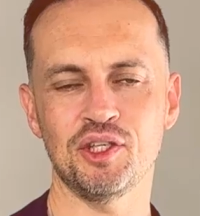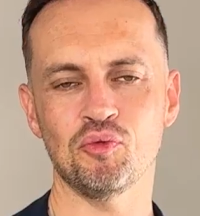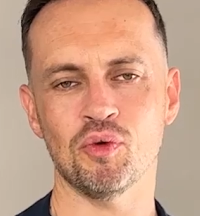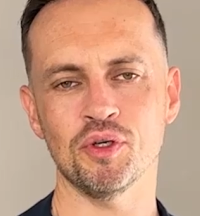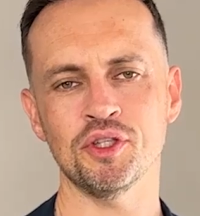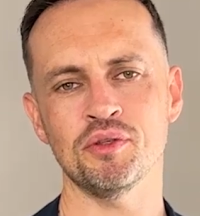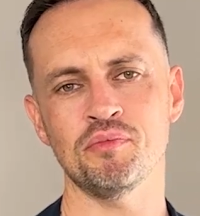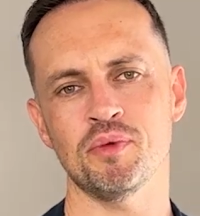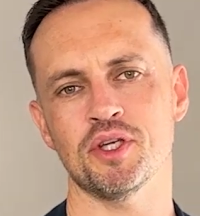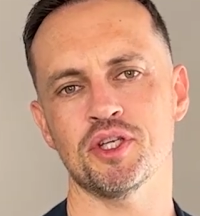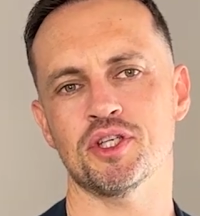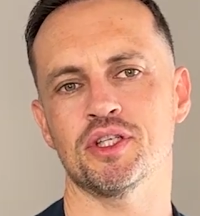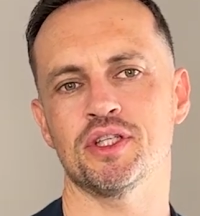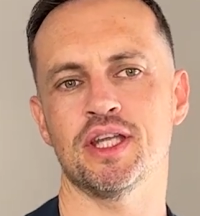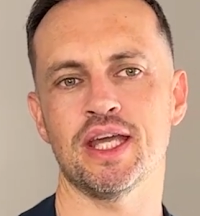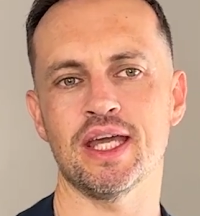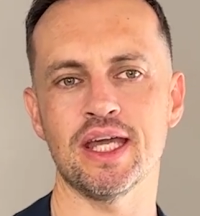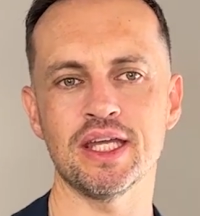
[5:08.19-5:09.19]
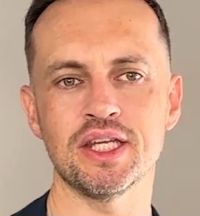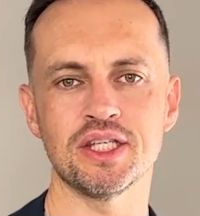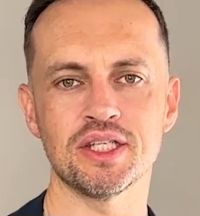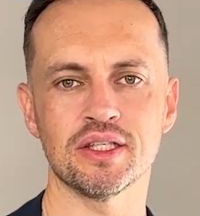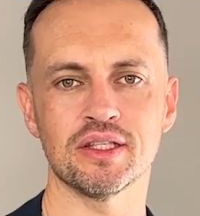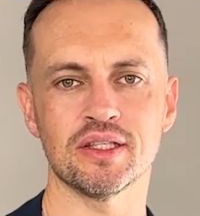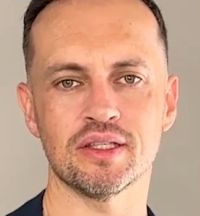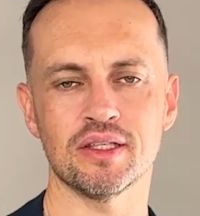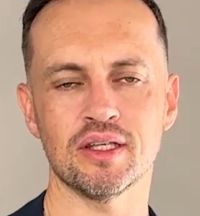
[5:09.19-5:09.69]
You want to make sure the
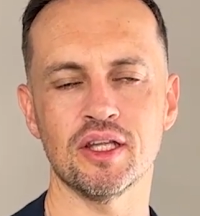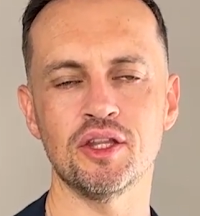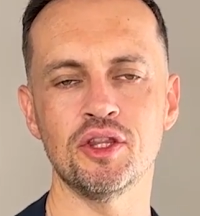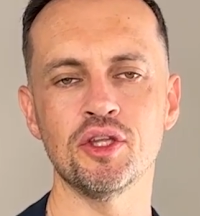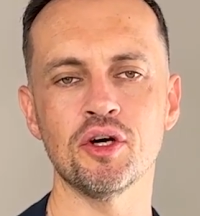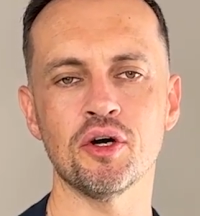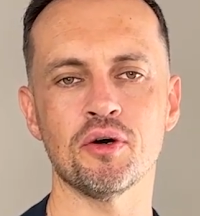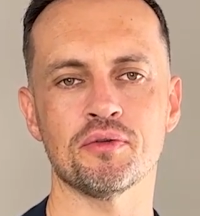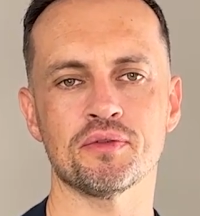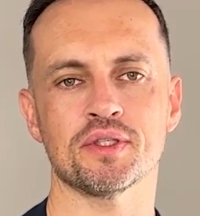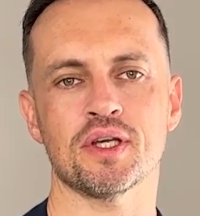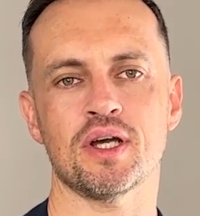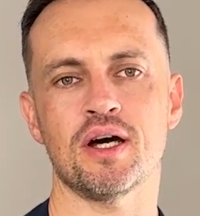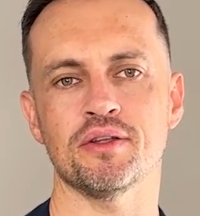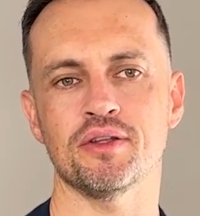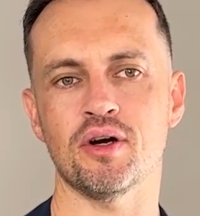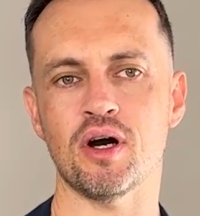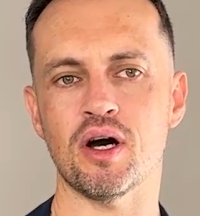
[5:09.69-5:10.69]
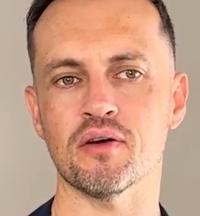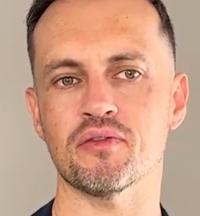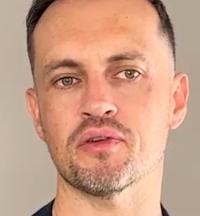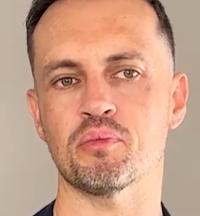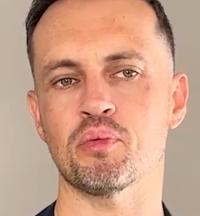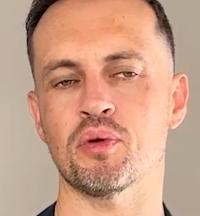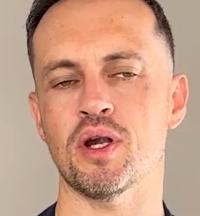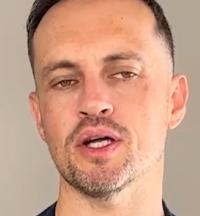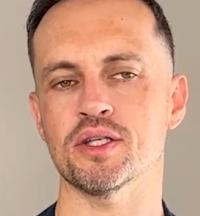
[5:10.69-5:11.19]
agent knows how the offer
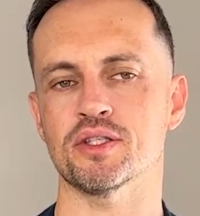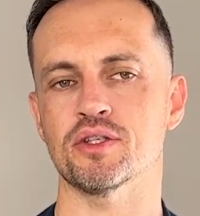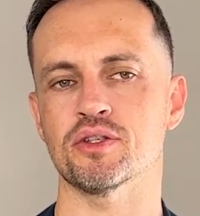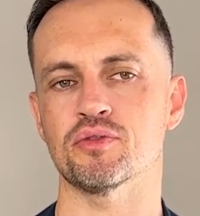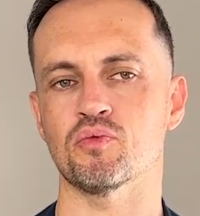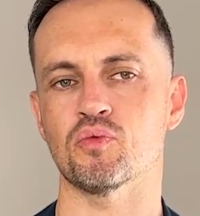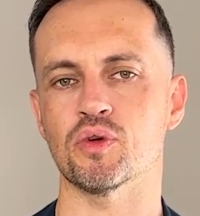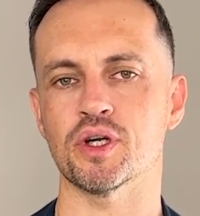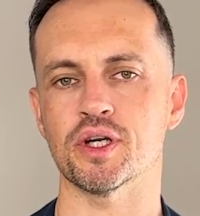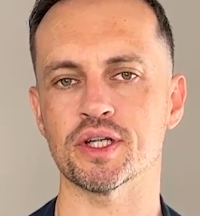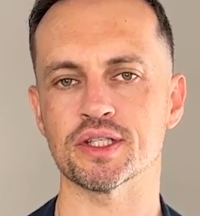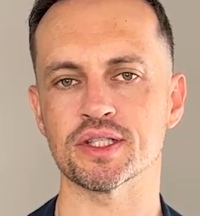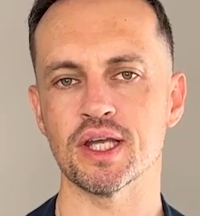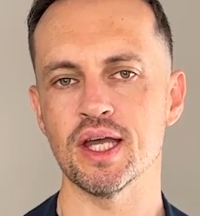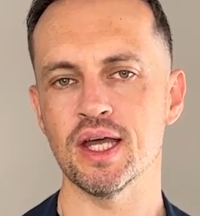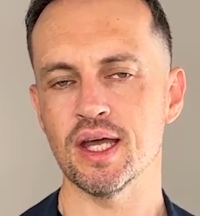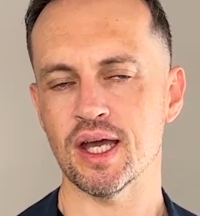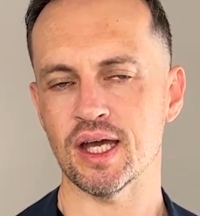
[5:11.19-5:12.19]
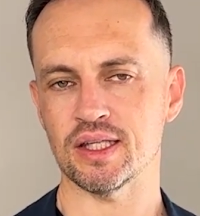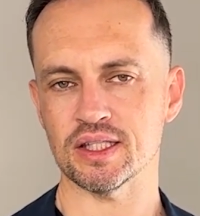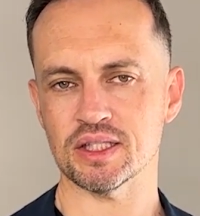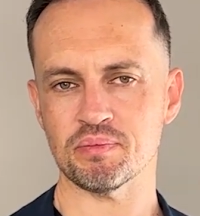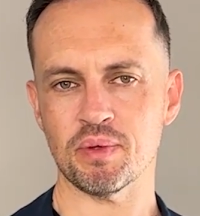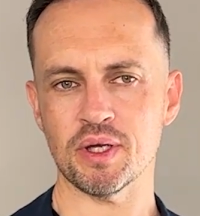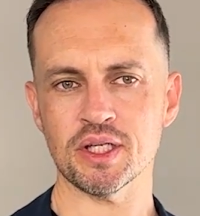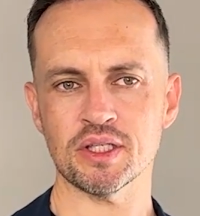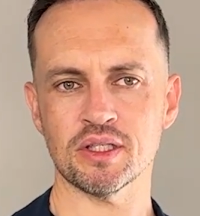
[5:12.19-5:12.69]
process works, and
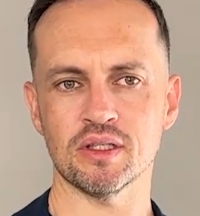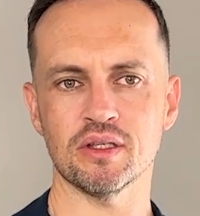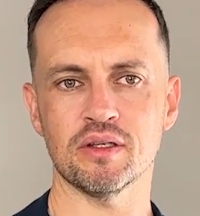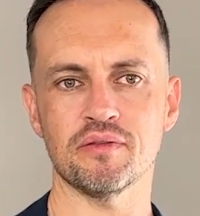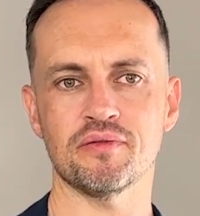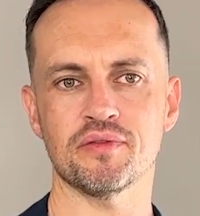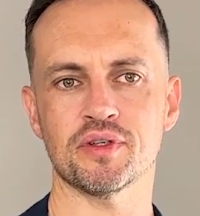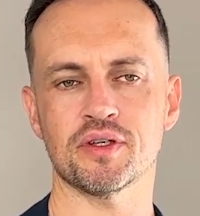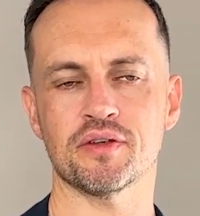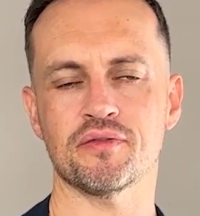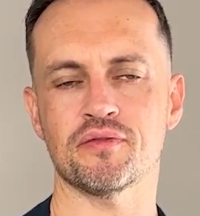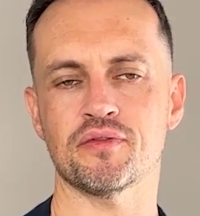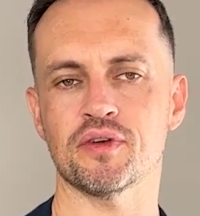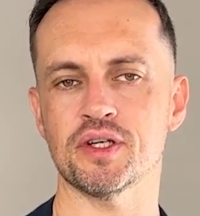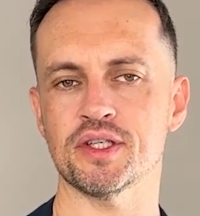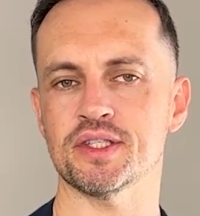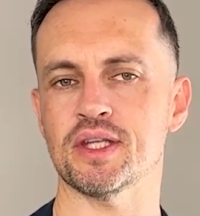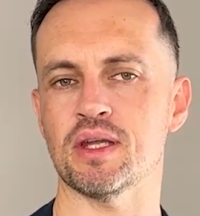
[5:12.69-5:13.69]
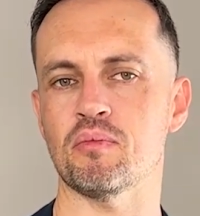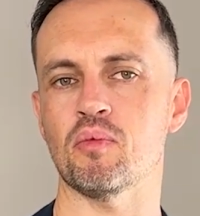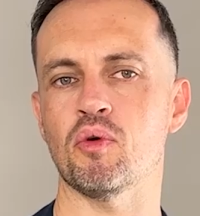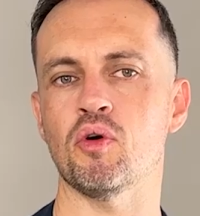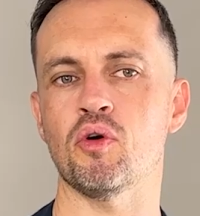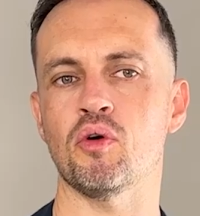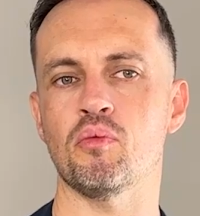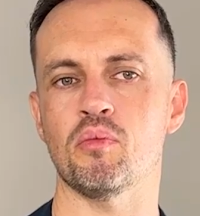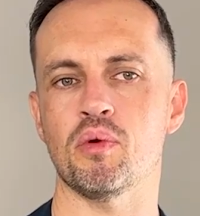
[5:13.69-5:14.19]
especially if you're a first-time
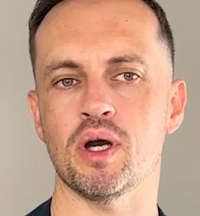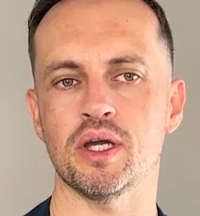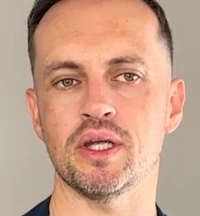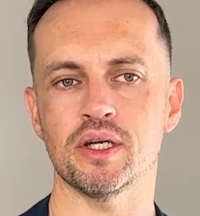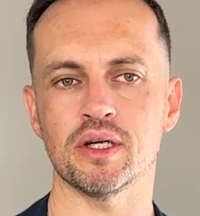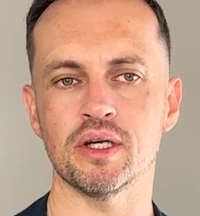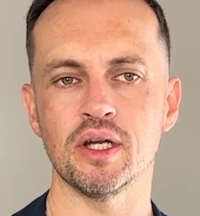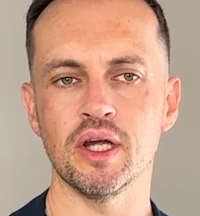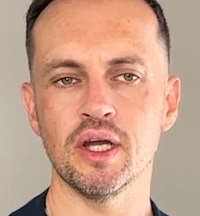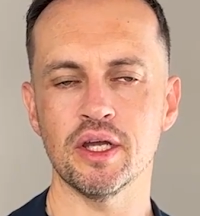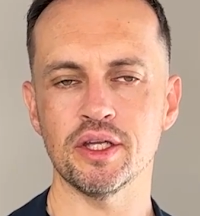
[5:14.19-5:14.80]
home buyer,